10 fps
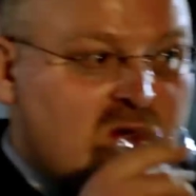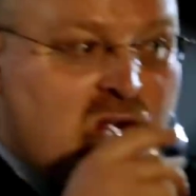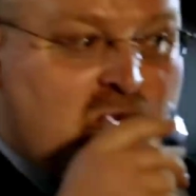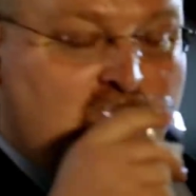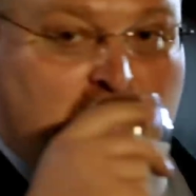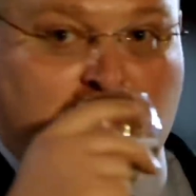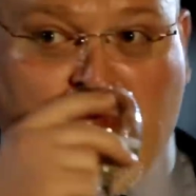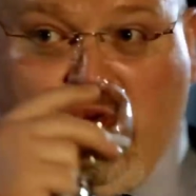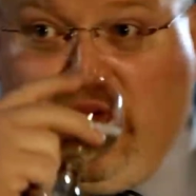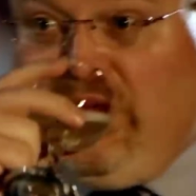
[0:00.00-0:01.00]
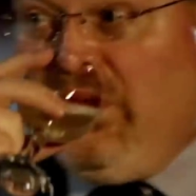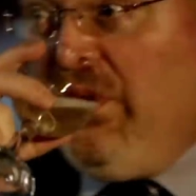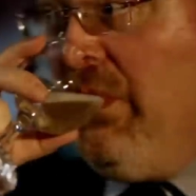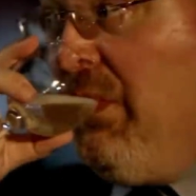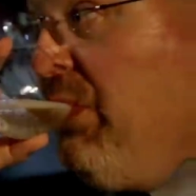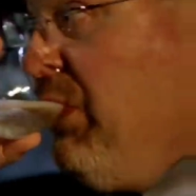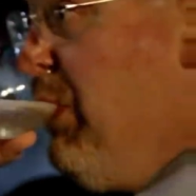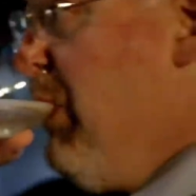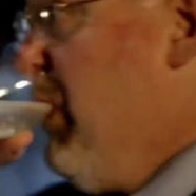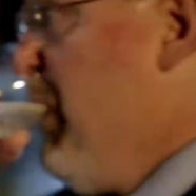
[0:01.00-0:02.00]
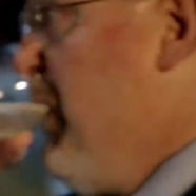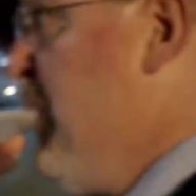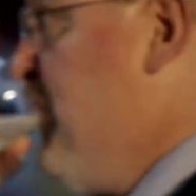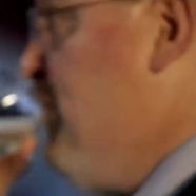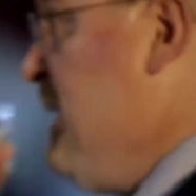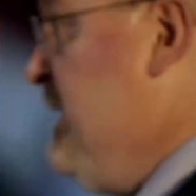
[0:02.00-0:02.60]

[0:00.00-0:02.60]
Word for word: someone that's going to make me want to be a better me.